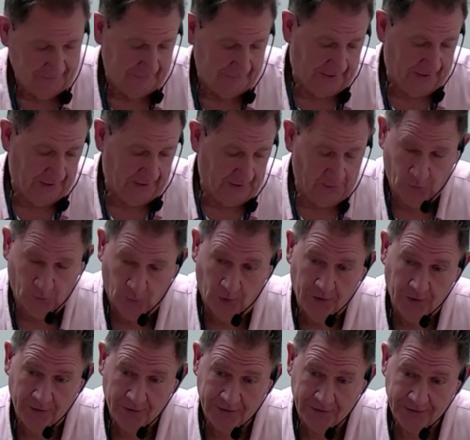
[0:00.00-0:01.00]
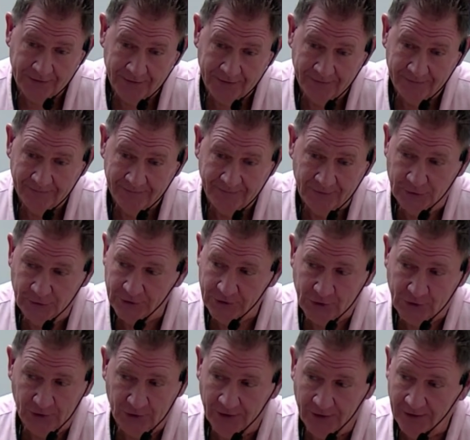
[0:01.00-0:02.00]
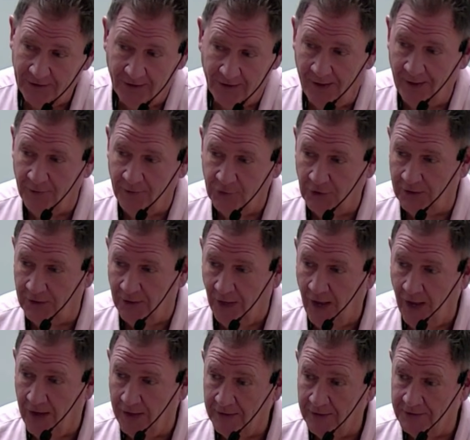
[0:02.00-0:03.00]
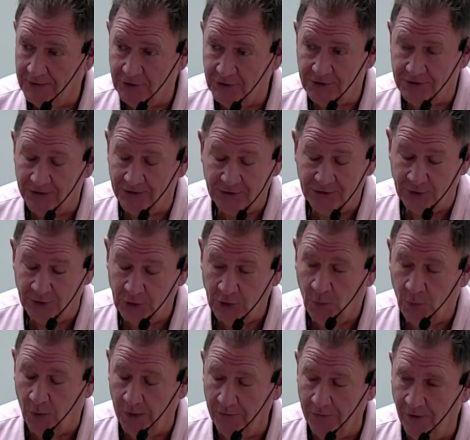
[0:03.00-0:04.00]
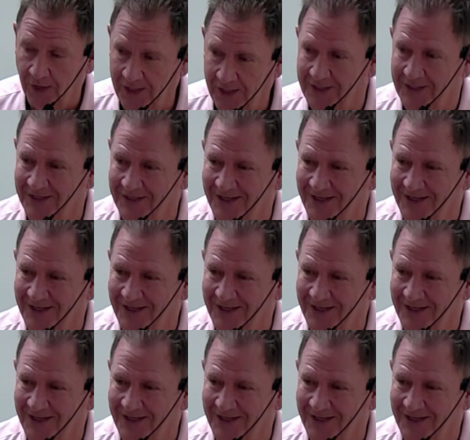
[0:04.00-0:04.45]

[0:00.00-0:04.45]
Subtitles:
it works. You still get the Celtic knot. It just doesn't look quite right.